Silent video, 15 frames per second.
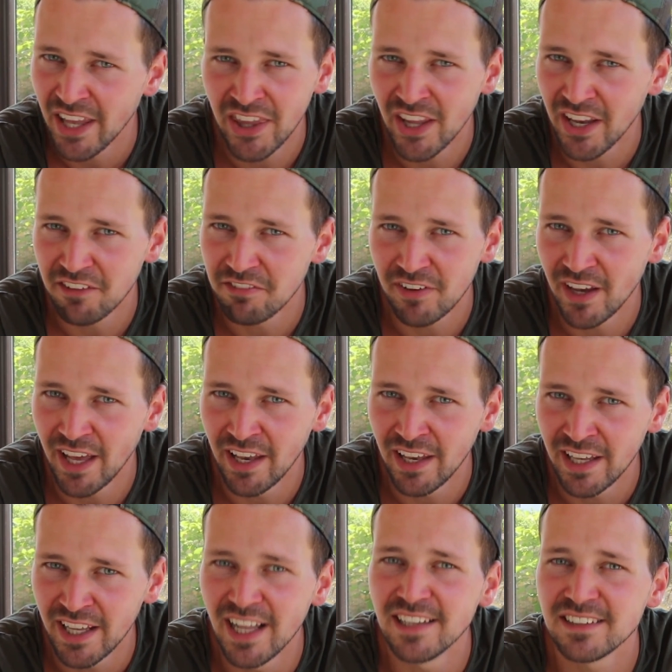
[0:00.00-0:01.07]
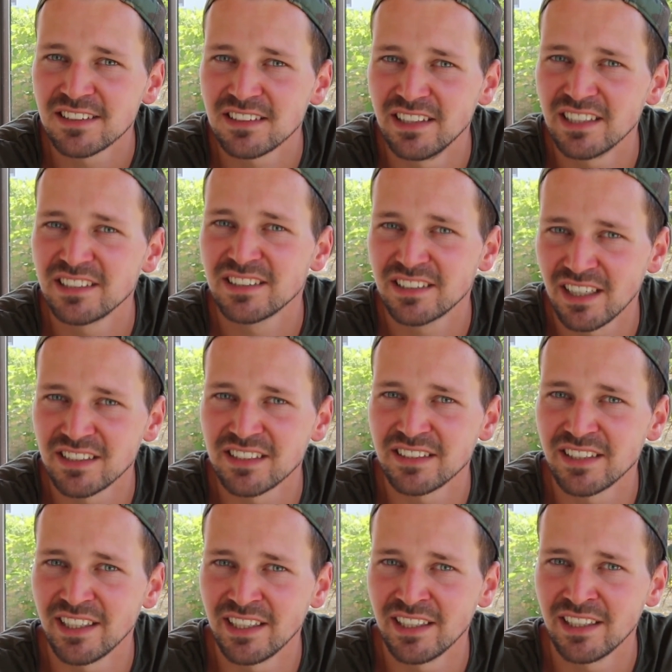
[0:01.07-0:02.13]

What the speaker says: not a fan. It's disgusting.